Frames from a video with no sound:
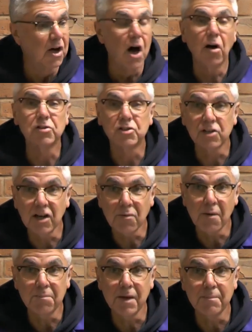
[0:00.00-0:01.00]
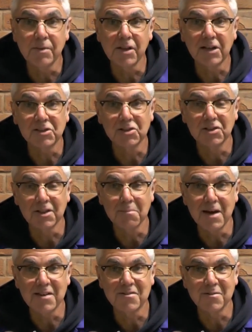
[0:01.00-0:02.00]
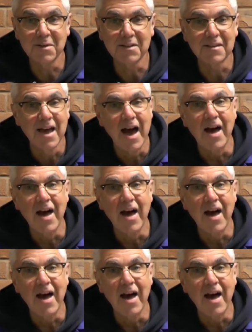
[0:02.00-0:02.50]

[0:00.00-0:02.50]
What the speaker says: I'll show you what preparations I make to it,